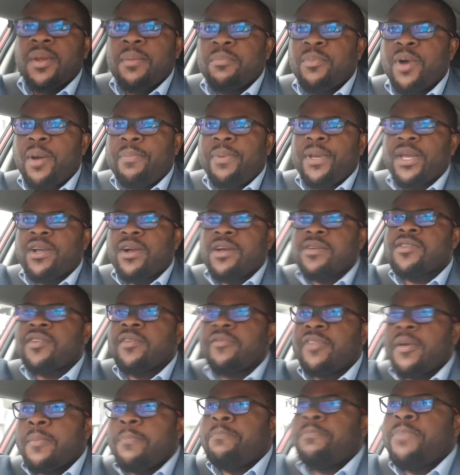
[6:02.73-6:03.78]
But because
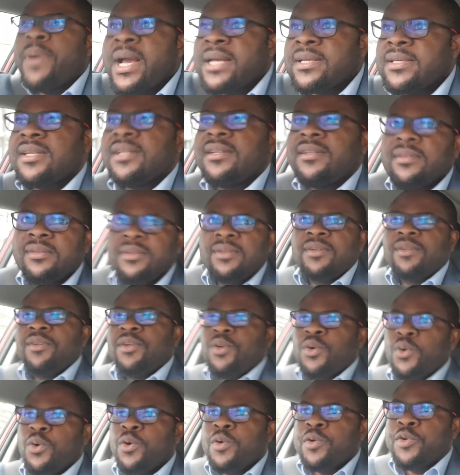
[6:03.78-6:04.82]
of the person
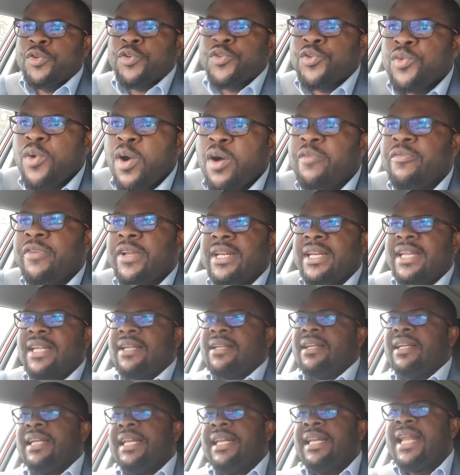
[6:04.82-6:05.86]
who drove in
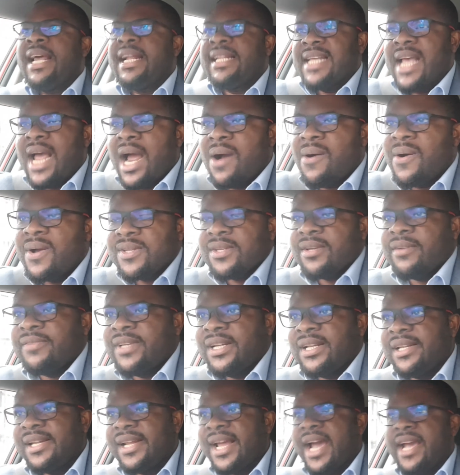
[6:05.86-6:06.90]
the late hours of
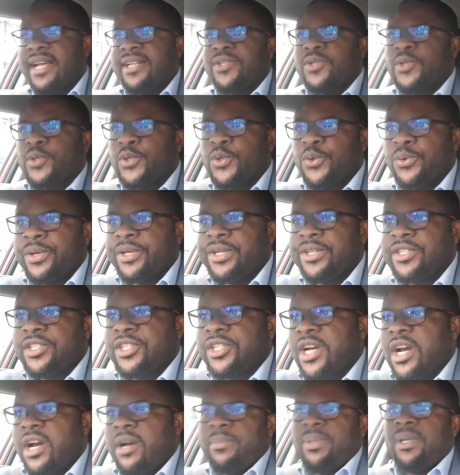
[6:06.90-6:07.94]
the night to do his
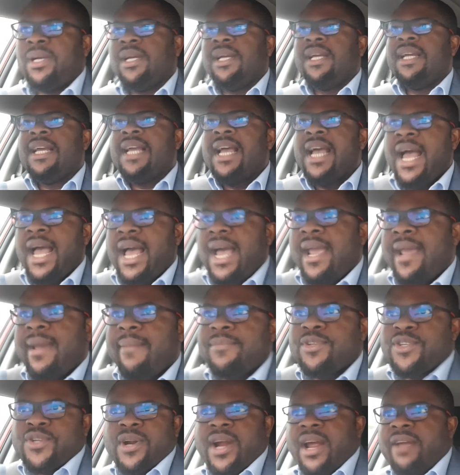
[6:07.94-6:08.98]
job, I
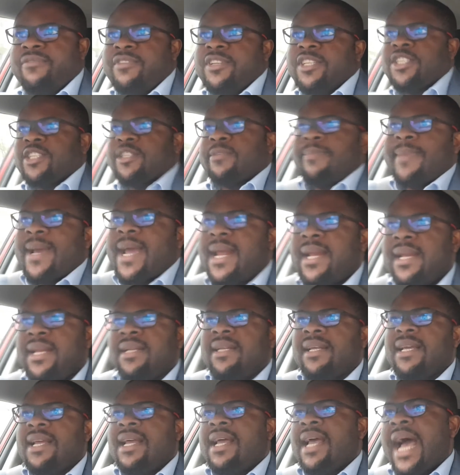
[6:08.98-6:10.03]
am driving
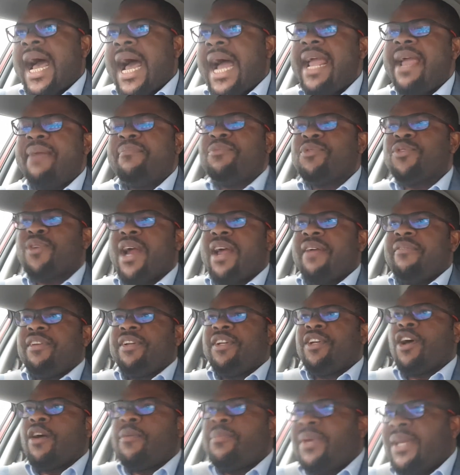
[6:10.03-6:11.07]
smiling. I am
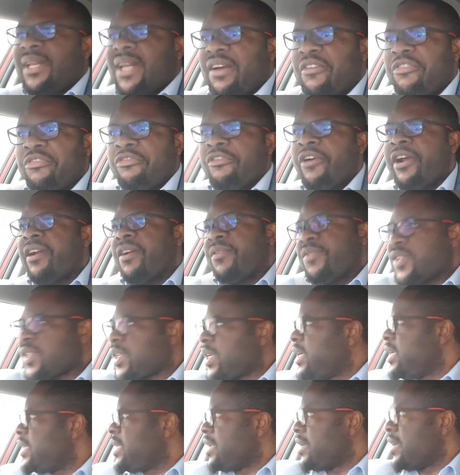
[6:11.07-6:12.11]
driving not being afraid of
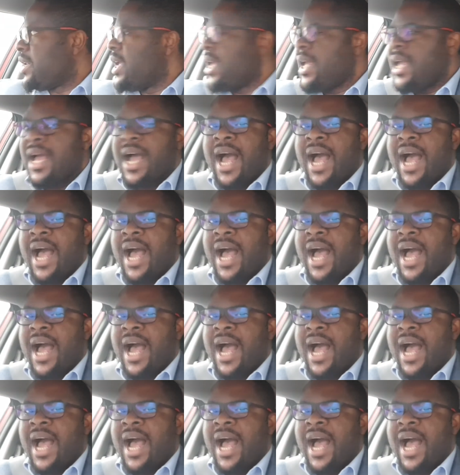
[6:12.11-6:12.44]
skidding.